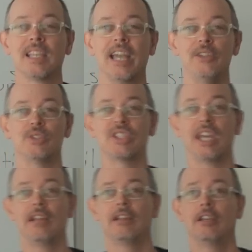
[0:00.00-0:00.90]
And you
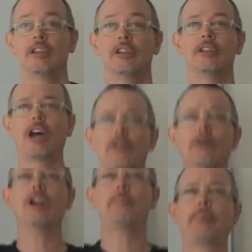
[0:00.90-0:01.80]
say, I
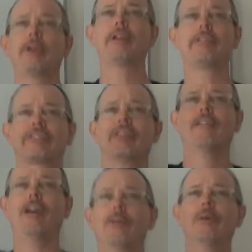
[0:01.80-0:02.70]
want to
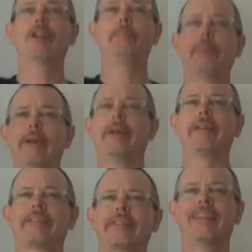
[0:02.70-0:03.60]
piss, I want to
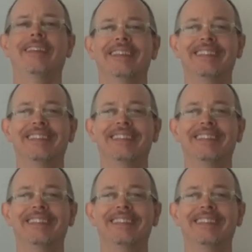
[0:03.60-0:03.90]
piss.